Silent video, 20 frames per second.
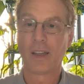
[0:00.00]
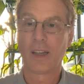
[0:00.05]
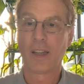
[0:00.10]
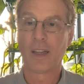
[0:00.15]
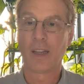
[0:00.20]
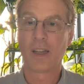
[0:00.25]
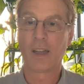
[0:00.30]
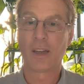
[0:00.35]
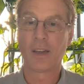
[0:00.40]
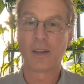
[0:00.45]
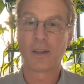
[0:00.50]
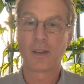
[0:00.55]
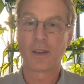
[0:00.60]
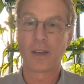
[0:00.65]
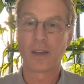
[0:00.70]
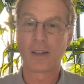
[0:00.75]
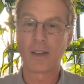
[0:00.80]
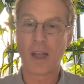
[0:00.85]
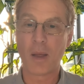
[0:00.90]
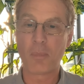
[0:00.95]
And
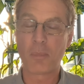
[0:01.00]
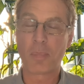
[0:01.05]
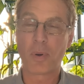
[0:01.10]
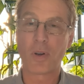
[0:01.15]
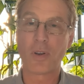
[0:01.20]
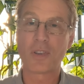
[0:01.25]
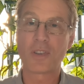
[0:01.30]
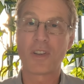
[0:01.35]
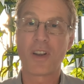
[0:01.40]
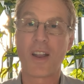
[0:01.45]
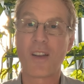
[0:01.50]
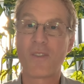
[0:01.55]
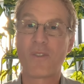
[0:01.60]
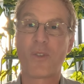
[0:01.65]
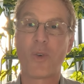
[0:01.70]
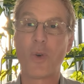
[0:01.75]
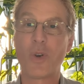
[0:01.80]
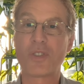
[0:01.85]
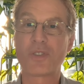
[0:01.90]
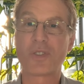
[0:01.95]
that person,
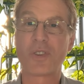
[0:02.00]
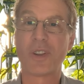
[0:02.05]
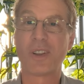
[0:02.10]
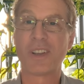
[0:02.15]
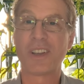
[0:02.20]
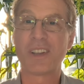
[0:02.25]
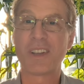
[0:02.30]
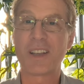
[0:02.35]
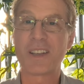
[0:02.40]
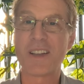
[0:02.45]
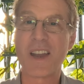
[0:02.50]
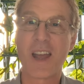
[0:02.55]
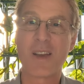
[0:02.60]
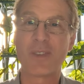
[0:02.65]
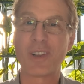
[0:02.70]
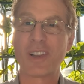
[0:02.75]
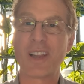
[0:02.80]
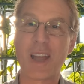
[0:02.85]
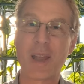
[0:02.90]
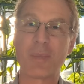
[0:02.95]
unfortunately, doesn't
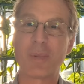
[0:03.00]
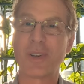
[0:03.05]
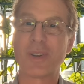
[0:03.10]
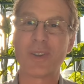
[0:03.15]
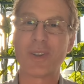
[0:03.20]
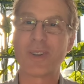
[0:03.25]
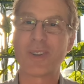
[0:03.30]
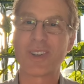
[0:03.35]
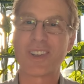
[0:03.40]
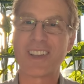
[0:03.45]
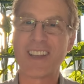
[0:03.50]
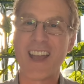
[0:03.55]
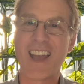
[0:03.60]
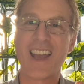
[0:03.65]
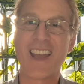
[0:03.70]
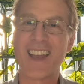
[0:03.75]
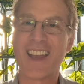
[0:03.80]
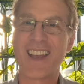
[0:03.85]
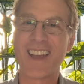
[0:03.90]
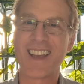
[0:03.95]
have a label.
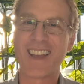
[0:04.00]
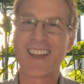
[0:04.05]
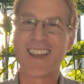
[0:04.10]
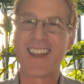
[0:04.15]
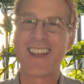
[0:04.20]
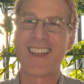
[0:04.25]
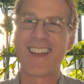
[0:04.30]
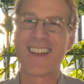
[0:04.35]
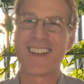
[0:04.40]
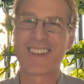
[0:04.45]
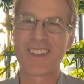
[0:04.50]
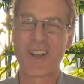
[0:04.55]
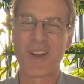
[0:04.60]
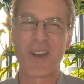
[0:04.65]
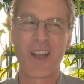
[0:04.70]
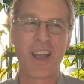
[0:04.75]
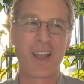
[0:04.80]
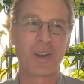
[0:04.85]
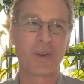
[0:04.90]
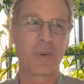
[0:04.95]
Yay!
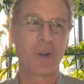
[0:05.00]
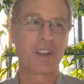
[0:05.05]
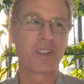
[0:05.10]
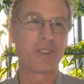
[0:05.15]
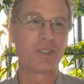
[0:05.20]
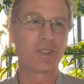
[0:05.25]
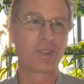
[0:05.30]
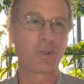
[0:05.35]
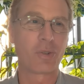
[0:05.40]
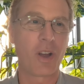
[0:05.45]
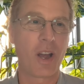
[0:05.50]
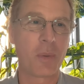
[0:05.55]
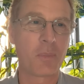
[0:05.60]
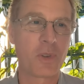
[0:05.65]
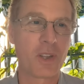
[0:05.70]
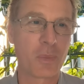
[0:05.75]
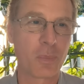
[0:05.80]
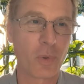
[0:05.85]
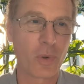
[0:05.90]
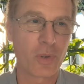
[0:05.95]
so, how do I describe
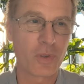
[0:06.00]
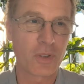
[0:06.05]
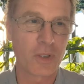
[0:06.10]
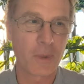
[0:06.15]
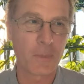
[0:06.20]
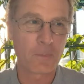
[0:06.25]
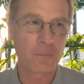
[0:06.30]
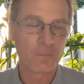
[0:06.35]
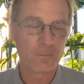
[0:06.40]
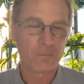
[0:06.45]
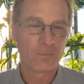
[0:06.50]
this person?